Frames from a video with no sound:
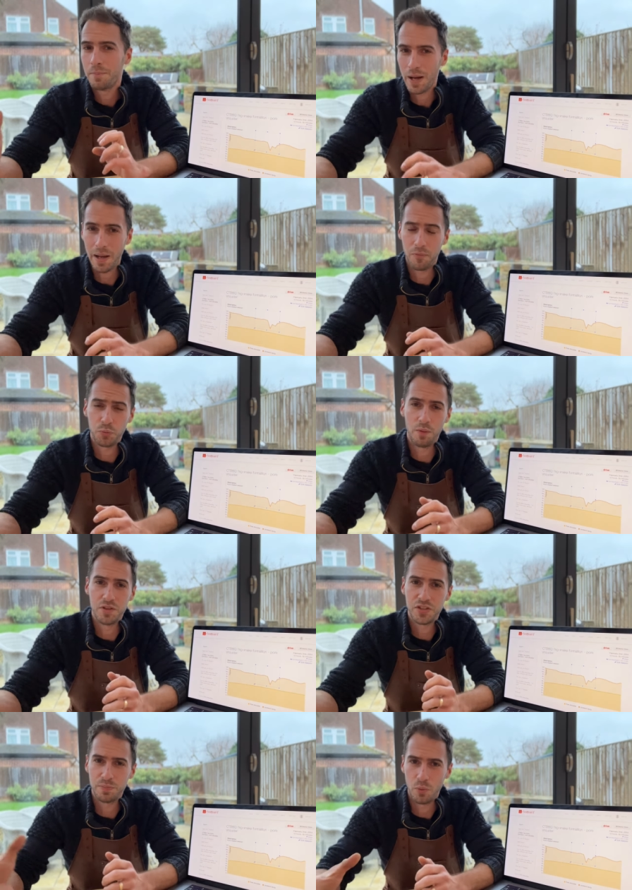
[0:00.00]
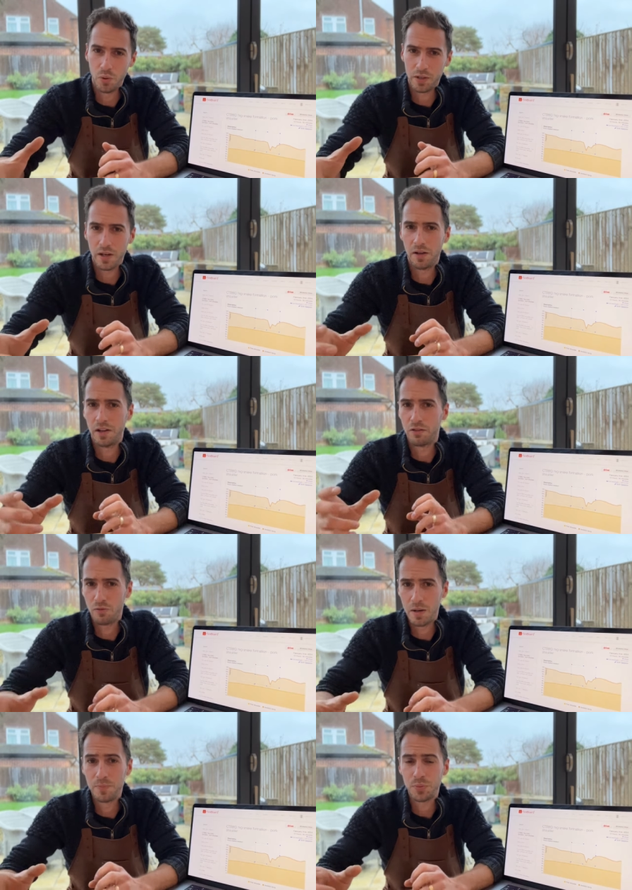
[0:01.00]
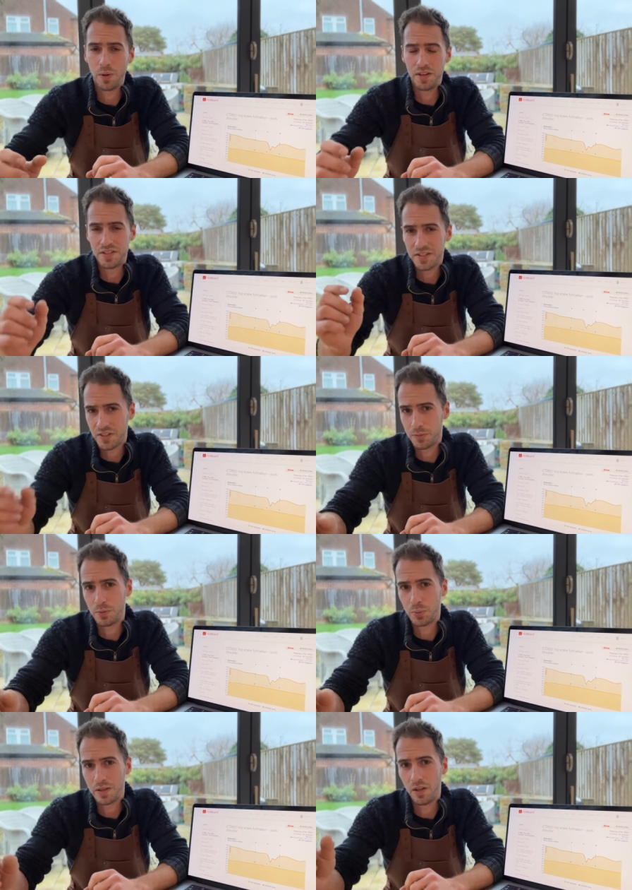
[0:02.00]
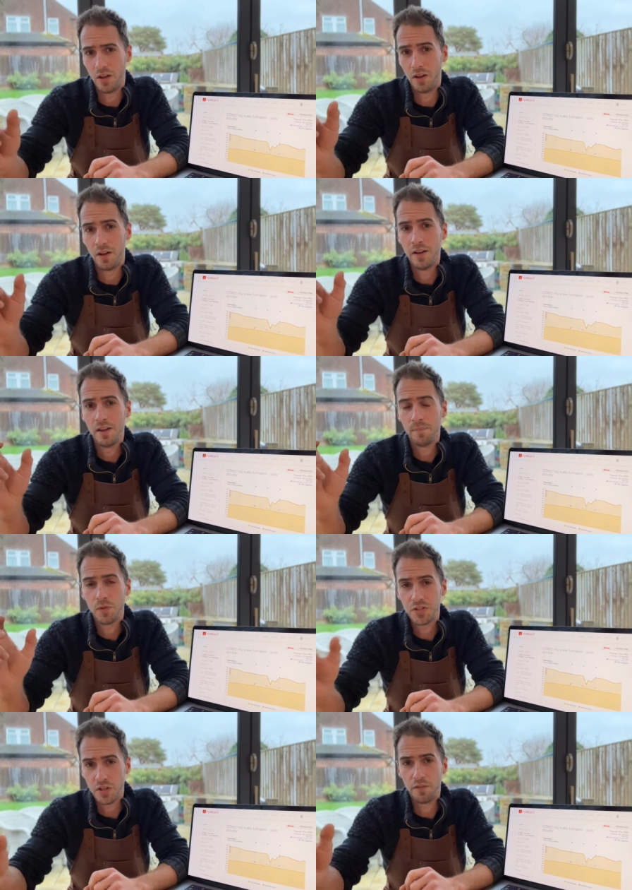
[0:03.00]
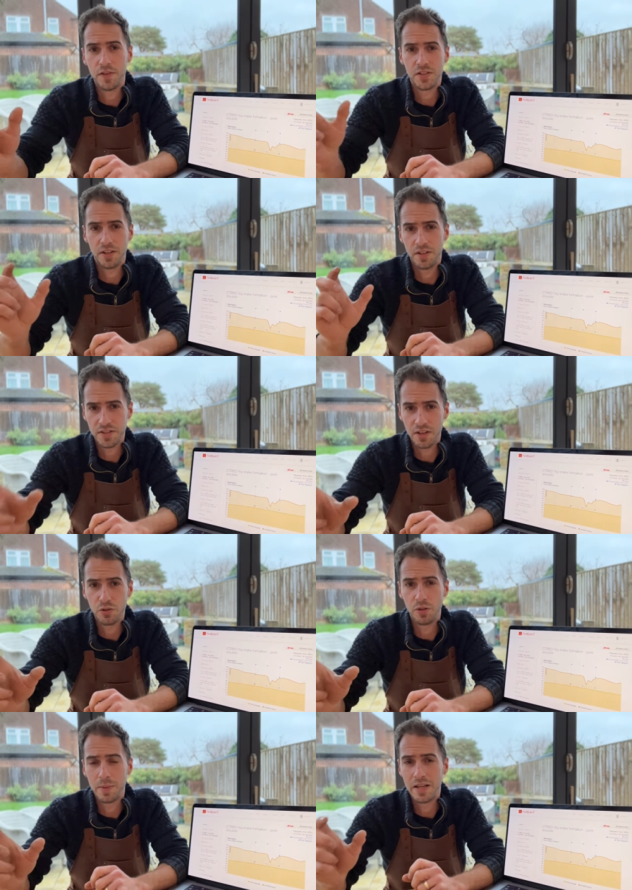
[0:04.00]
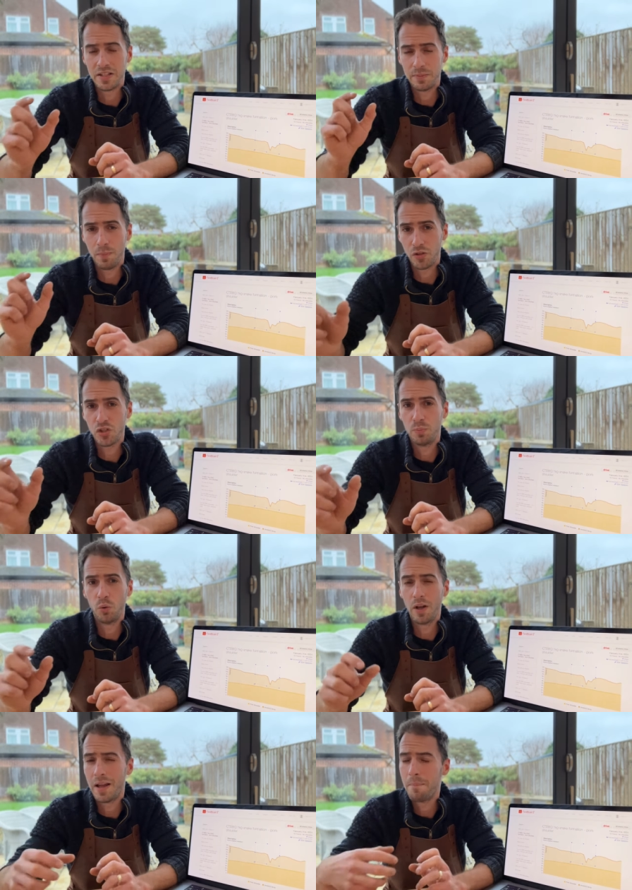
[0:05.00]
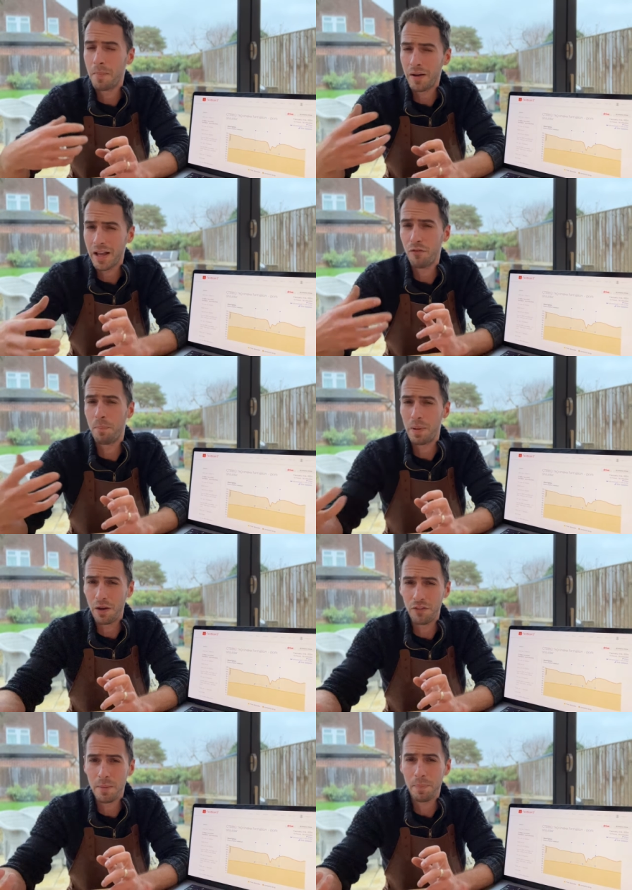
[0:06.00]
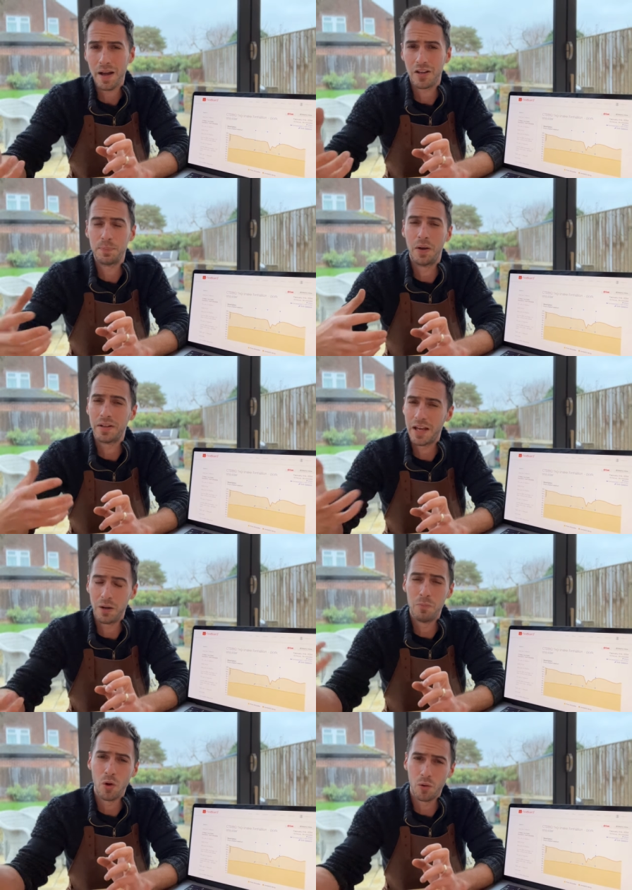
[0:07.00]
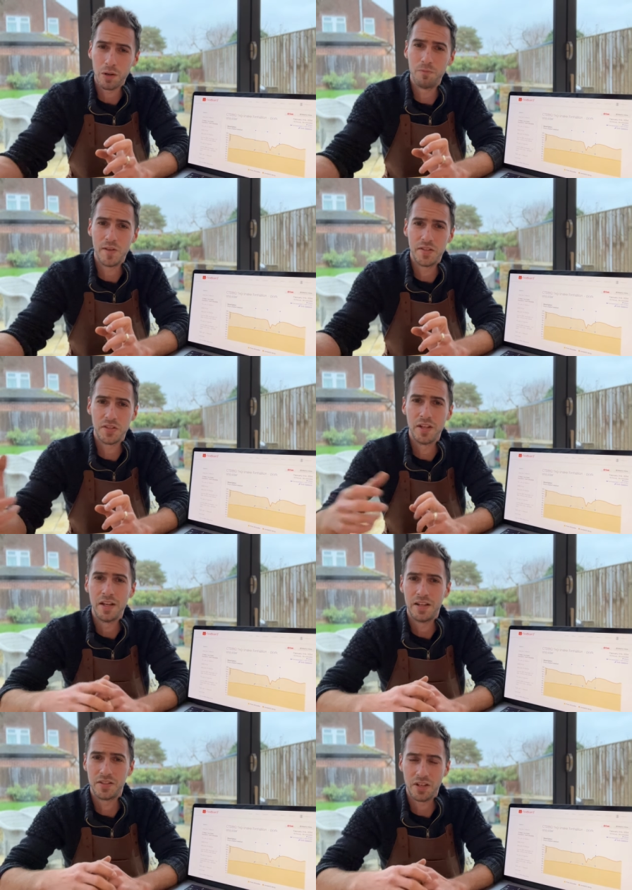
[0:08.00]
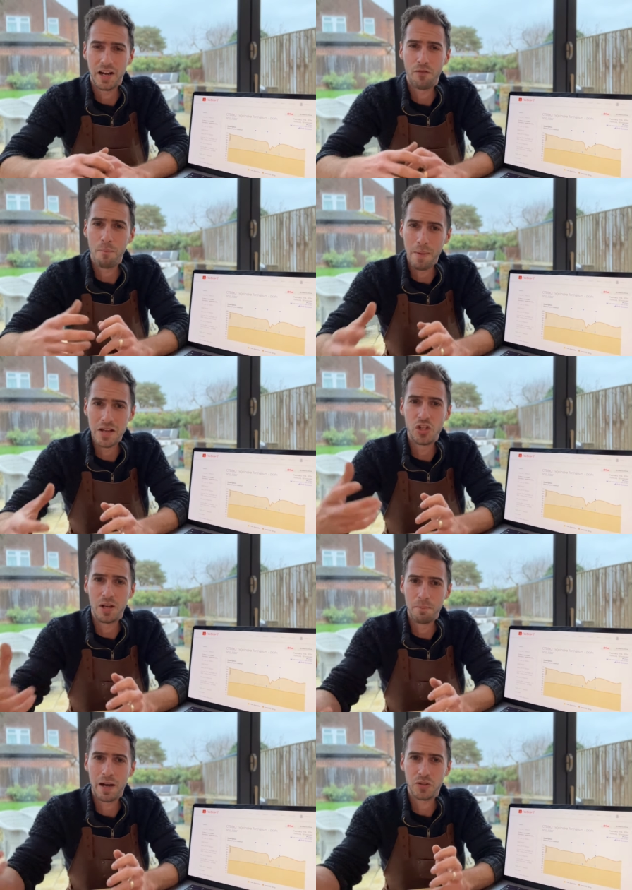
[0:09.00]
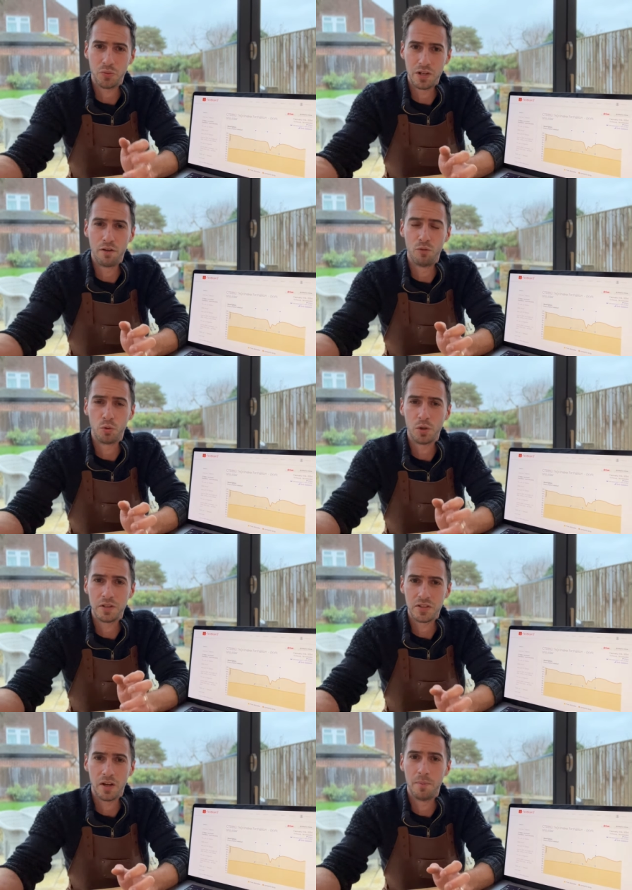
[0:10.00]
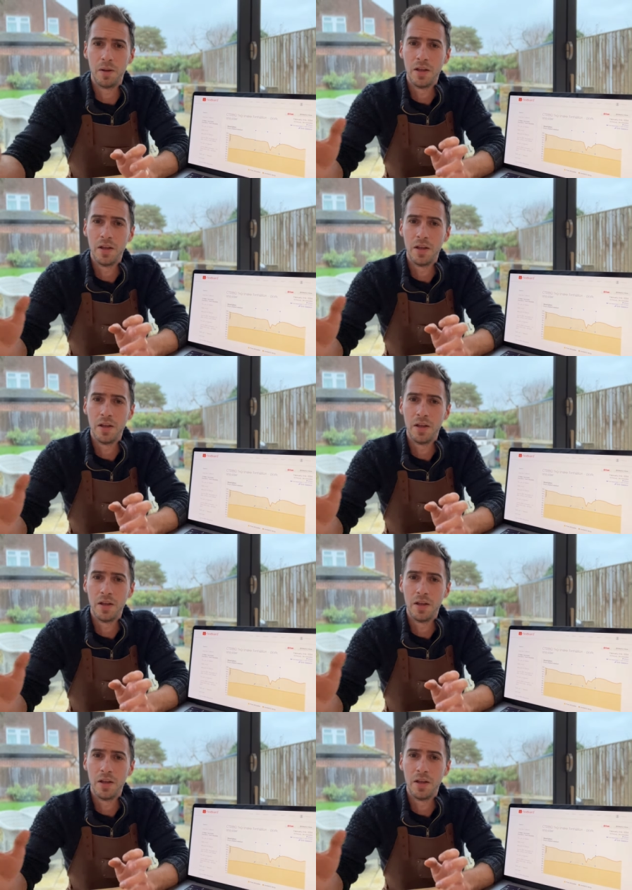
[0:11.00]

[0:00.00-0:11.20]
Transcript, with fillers: Perhaps with a smaller cut like ribs, where the distance between the surface and the center of the meat is much smaller, it might have a bit of an impact, but again, I'm not convinced it's gonna have a major impact on the overall cooking time.